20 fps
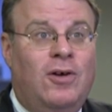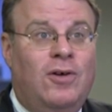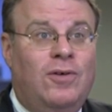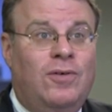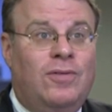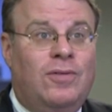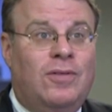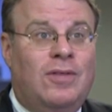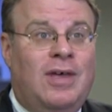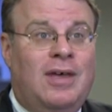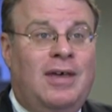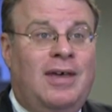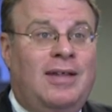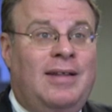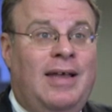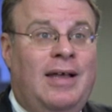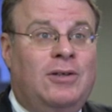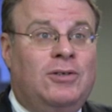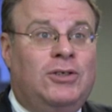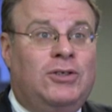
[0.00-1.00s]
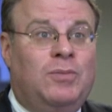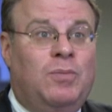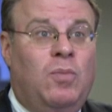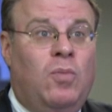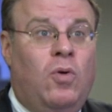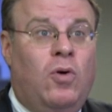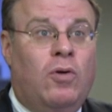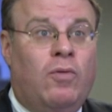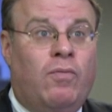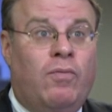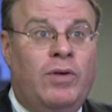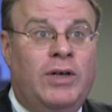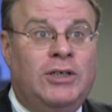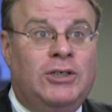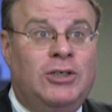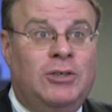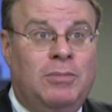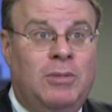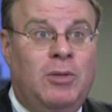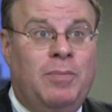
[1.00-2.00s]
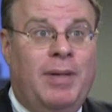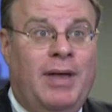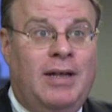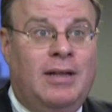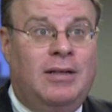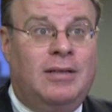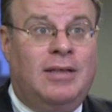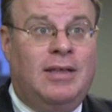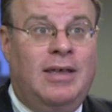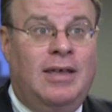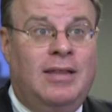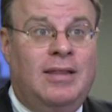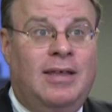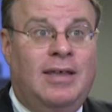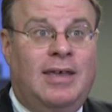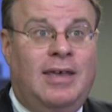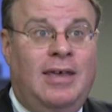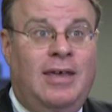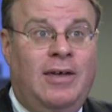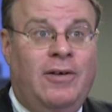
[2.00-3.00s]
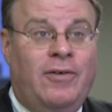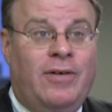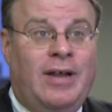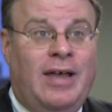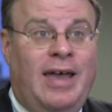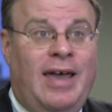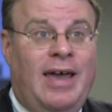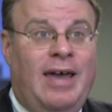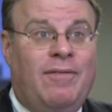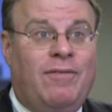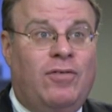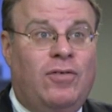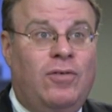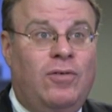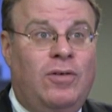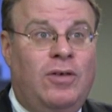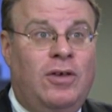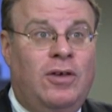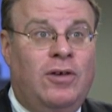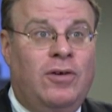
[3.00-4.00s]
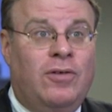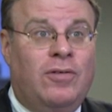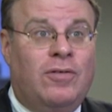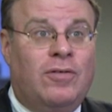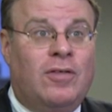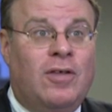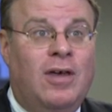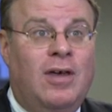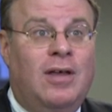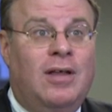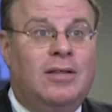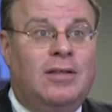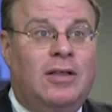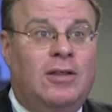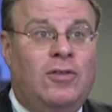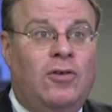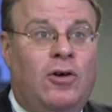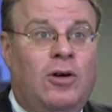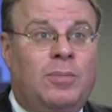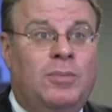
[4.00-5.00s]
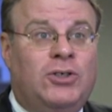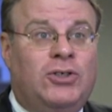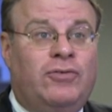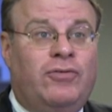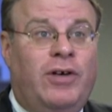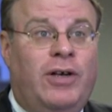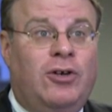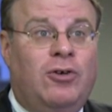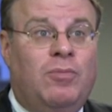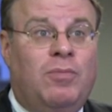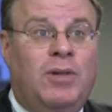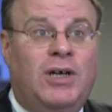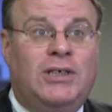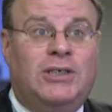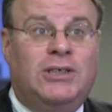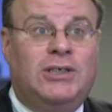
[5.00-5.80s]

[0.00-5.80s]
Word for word: Or do they announce a more reasonable penalty, like a year and a half, two years, that an arbitrator might